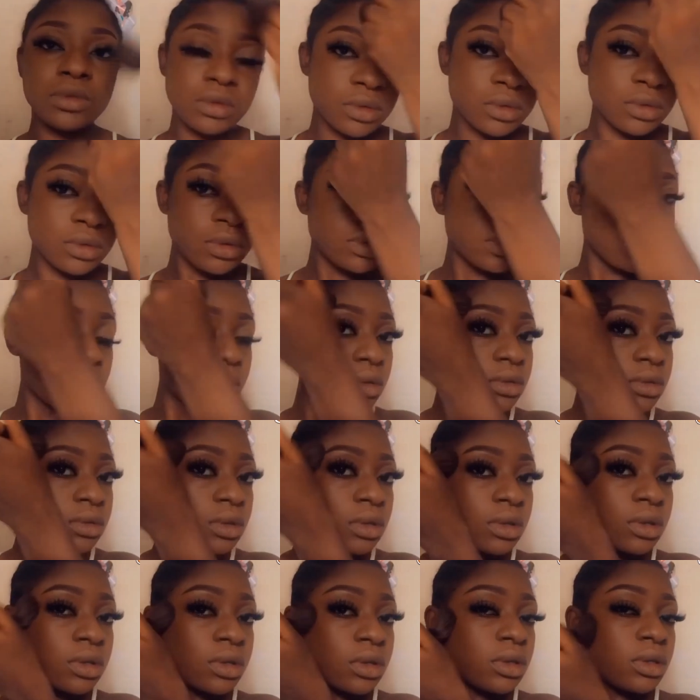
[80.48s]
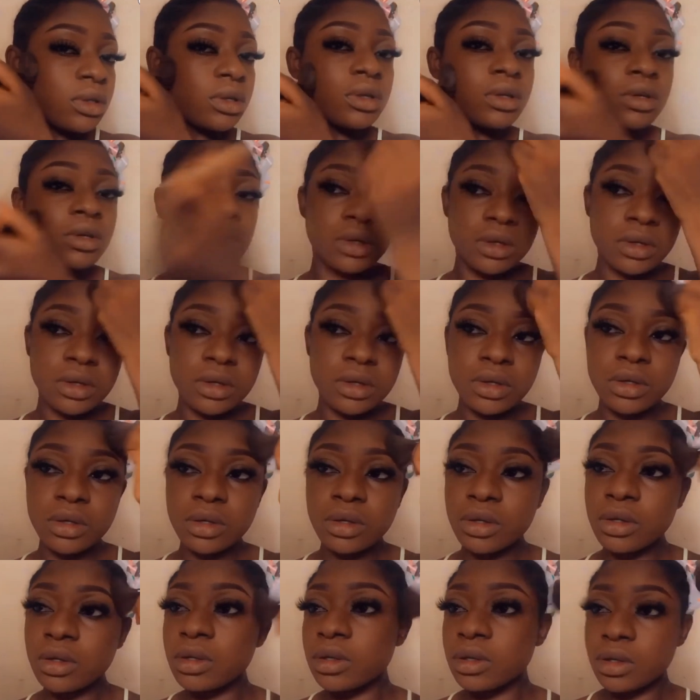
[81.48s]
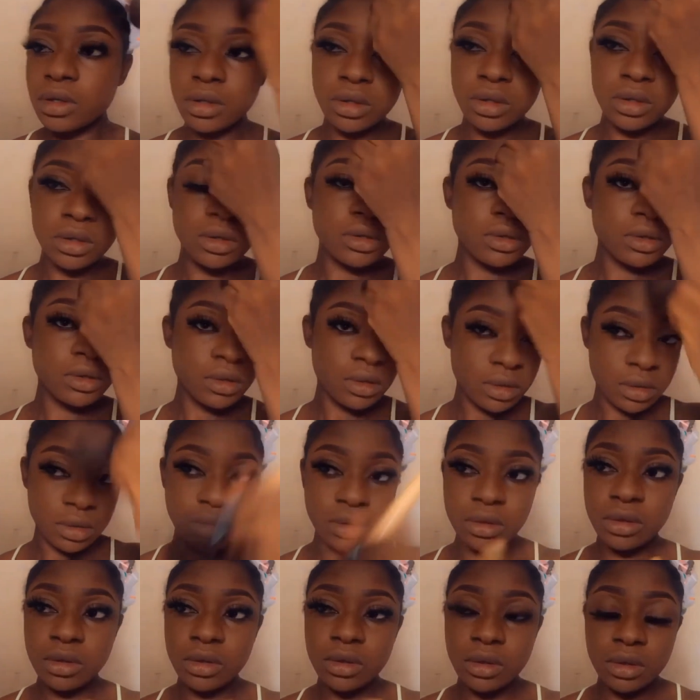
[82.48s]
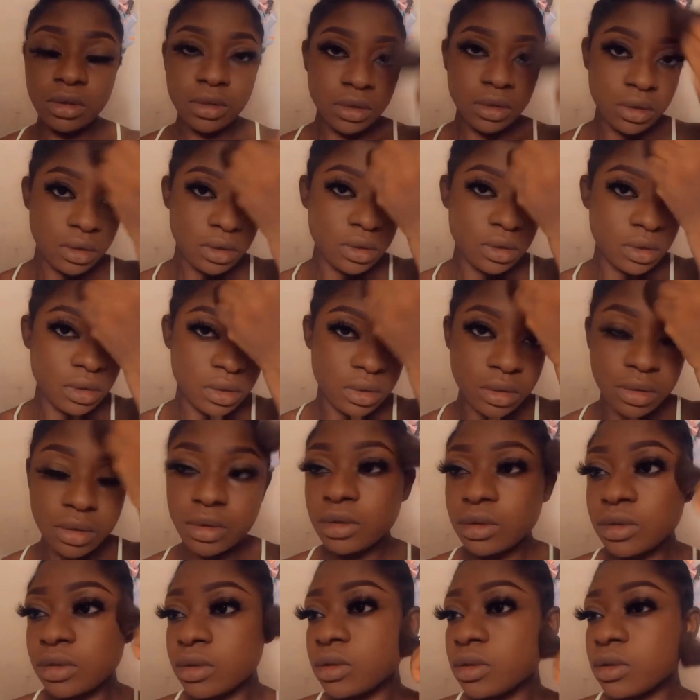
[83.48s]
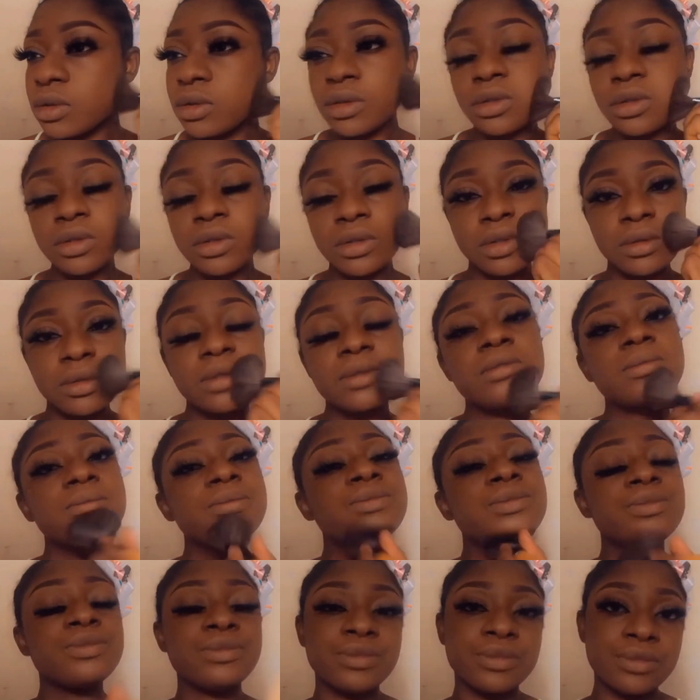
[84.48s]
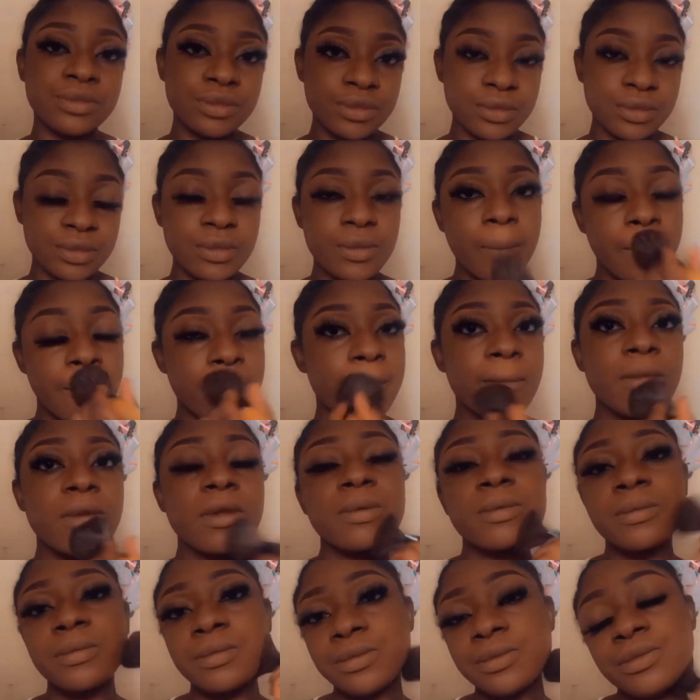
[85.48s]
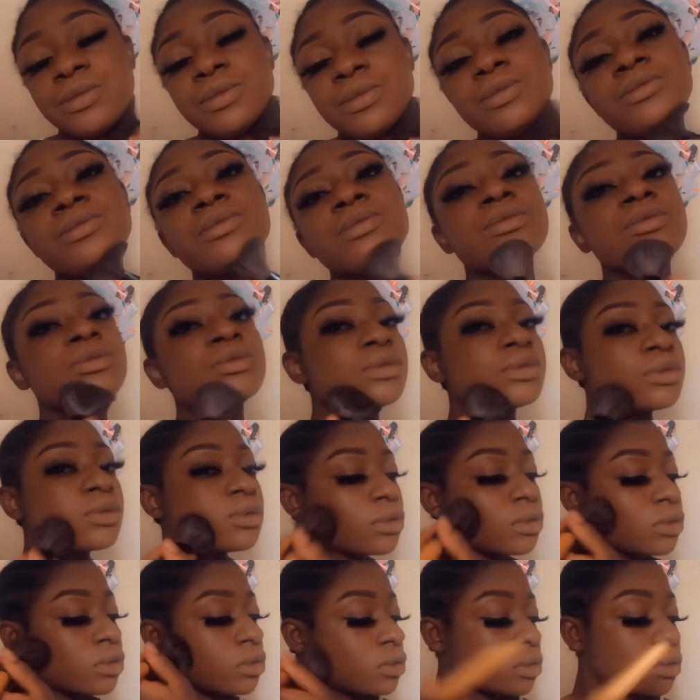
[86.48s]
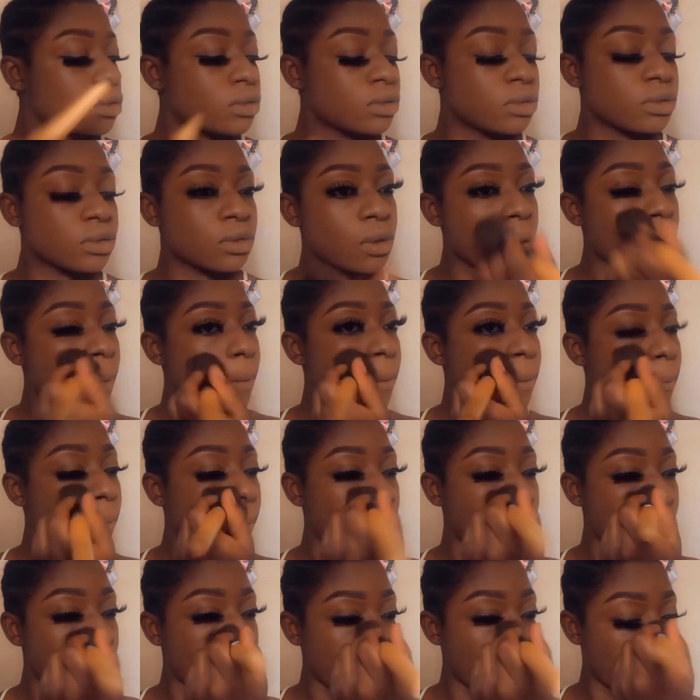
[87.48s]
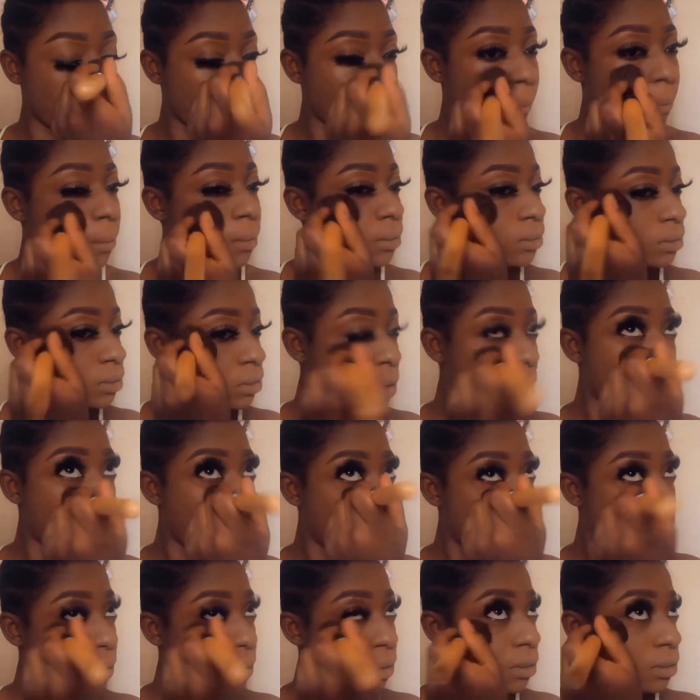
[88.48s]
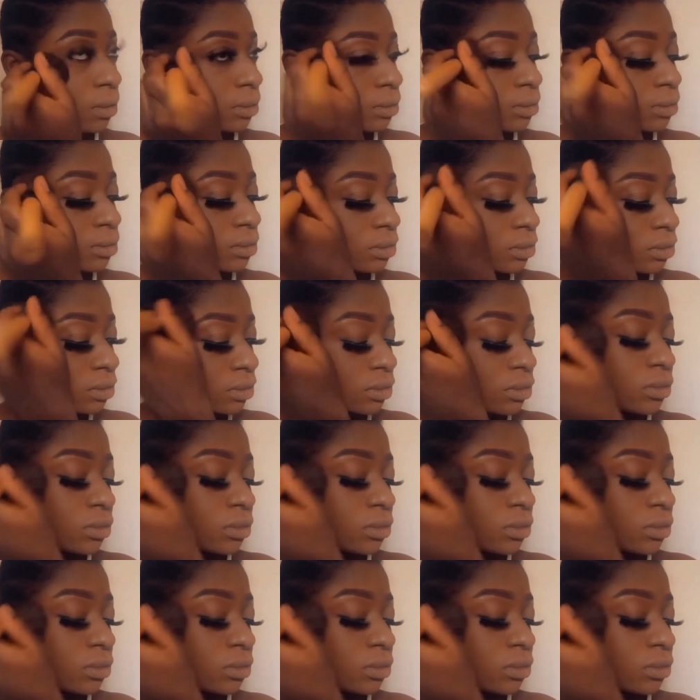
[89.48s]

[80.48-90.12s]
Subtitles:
that your foundation can stay in place. So I'm just using my powder brush to apply the powder all over my face.